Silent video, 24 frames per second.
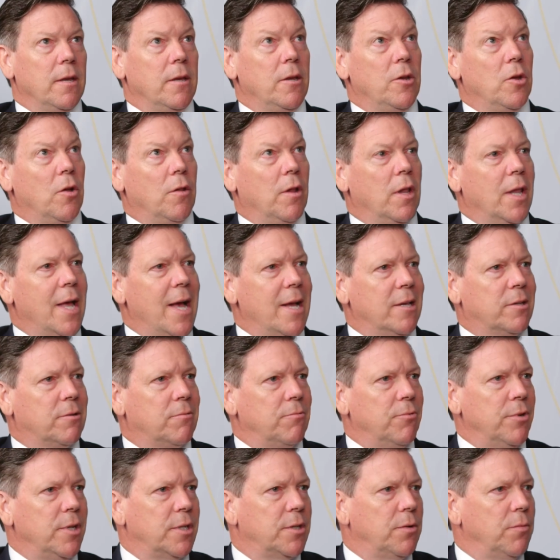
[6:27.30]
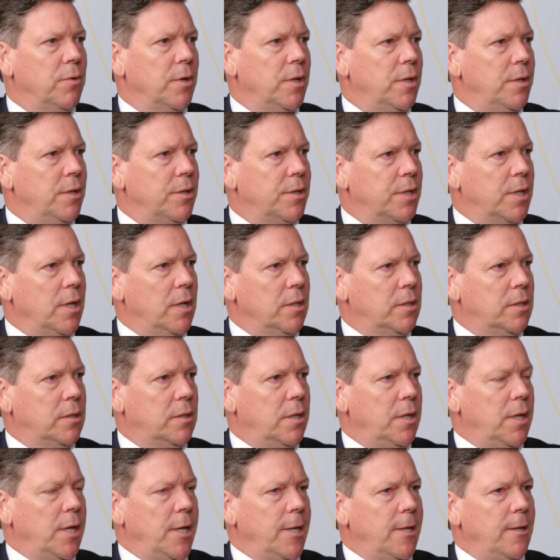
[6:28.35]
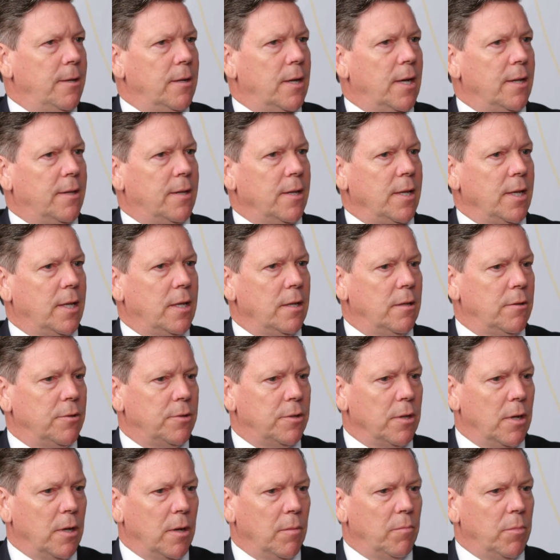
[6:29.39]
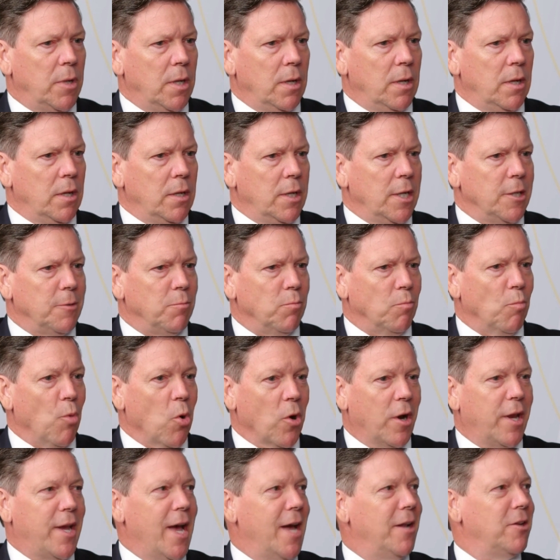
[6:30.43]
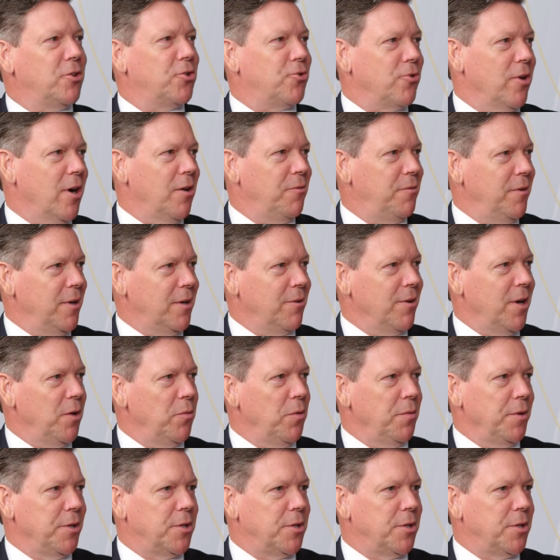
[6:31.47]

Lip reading: You know, the last risk that we're going to discuss today, I think, is more catastrophic, right, when we